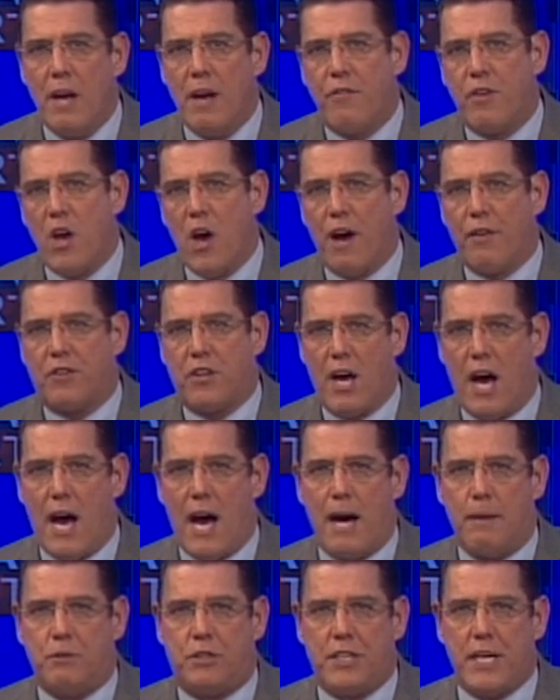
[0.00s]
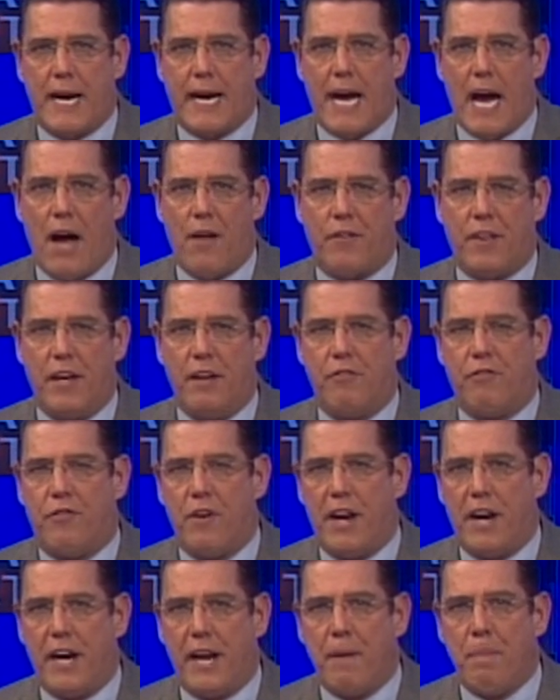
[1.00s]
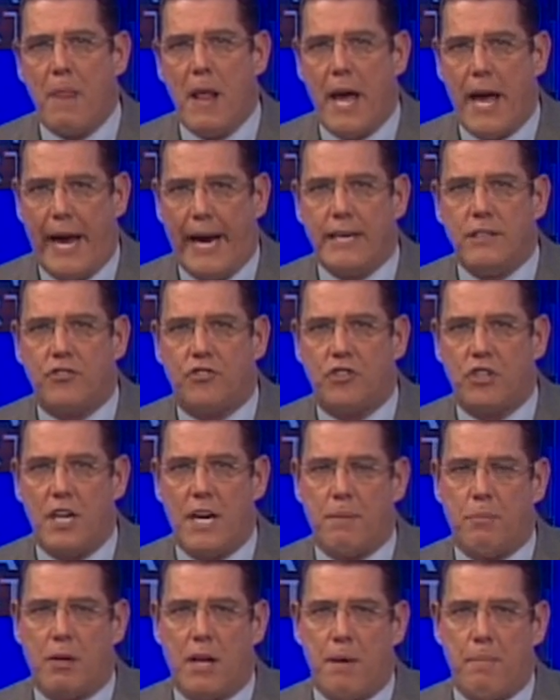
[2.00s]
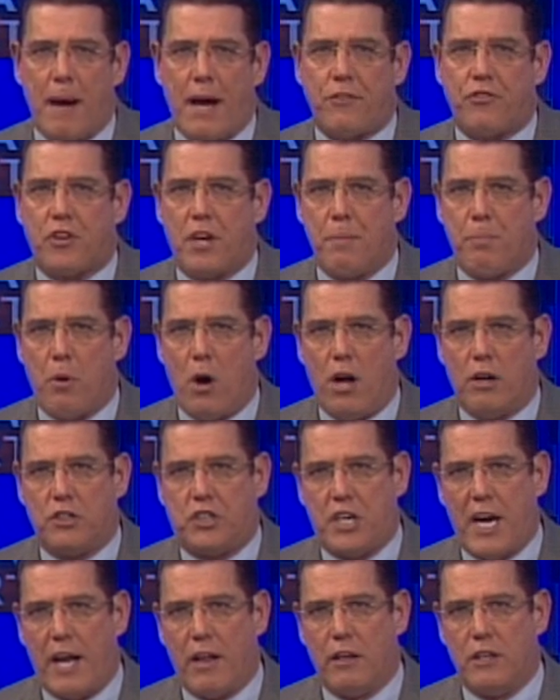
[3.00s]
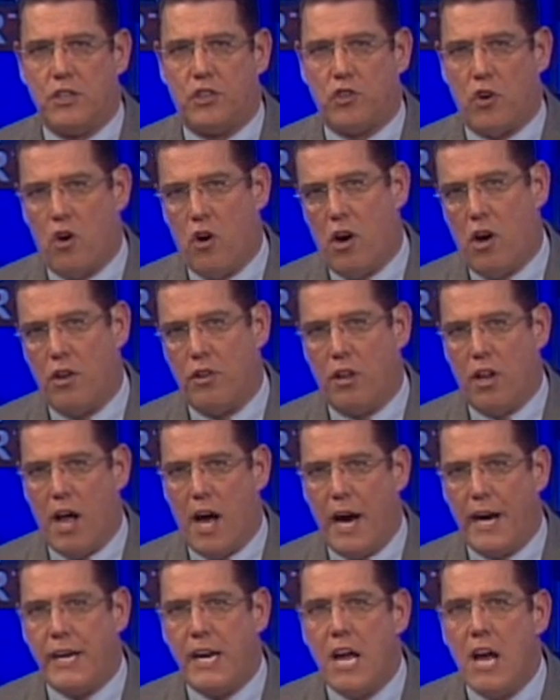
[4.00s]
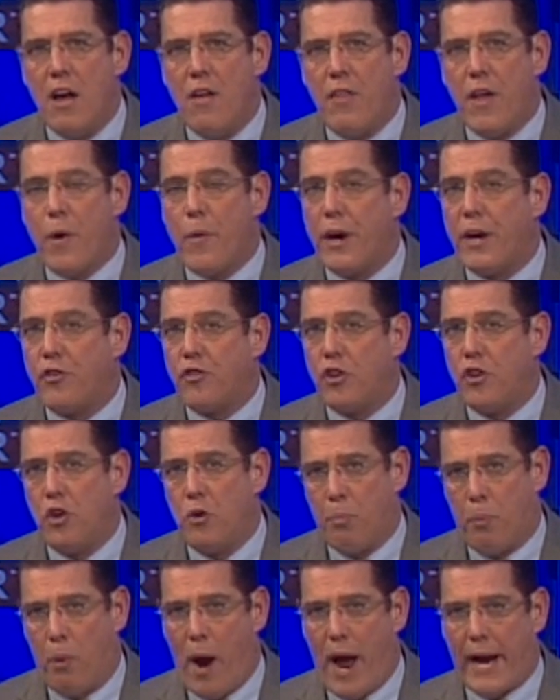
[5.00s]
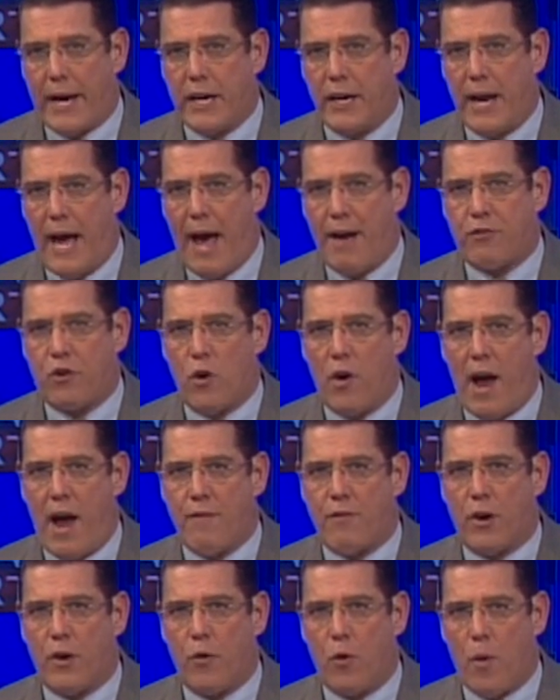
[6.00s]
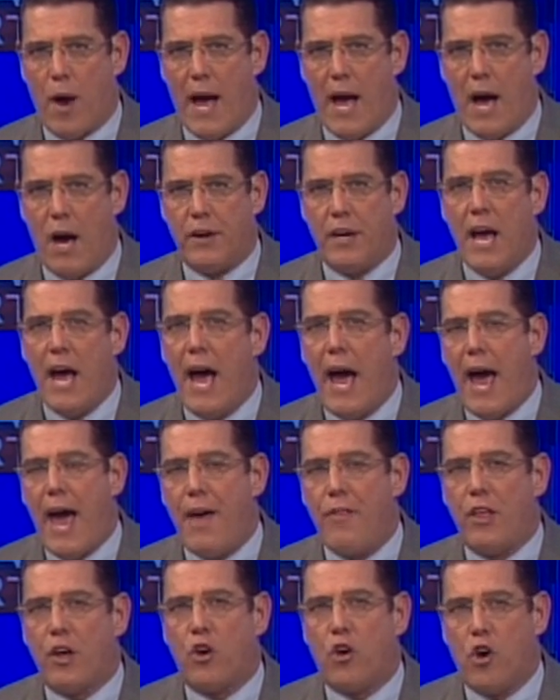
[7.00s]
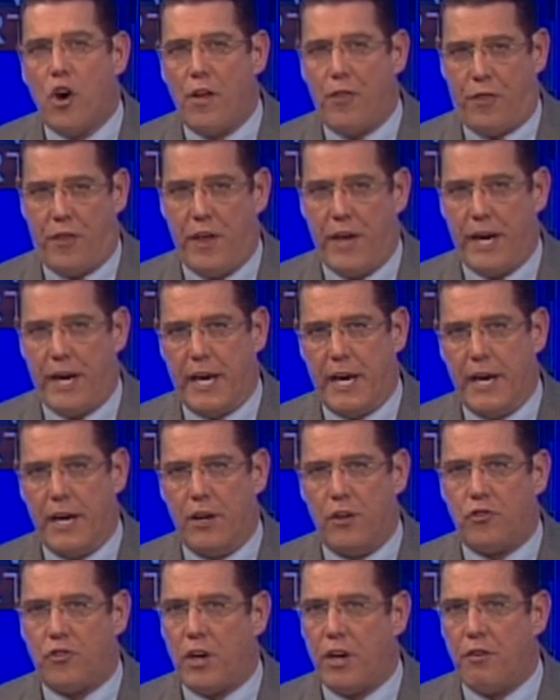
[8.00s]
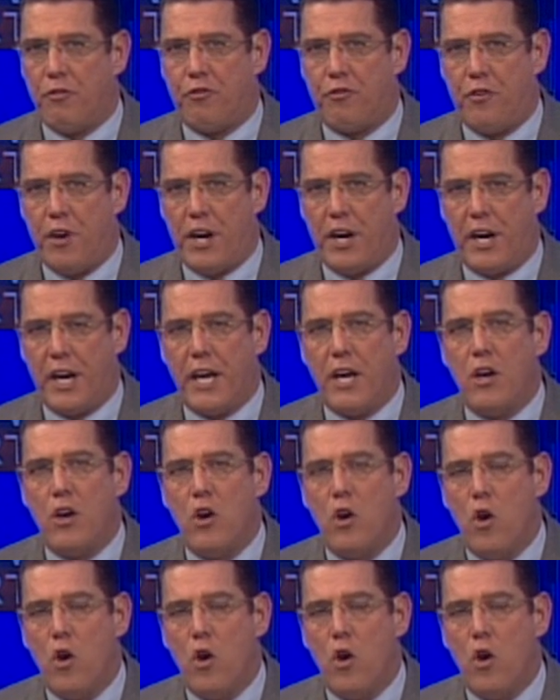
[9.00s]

If you have time, check out the Infiniti NCAA Basketball Challenge online. There is a new bracket after every round, and the good thing is Infiniti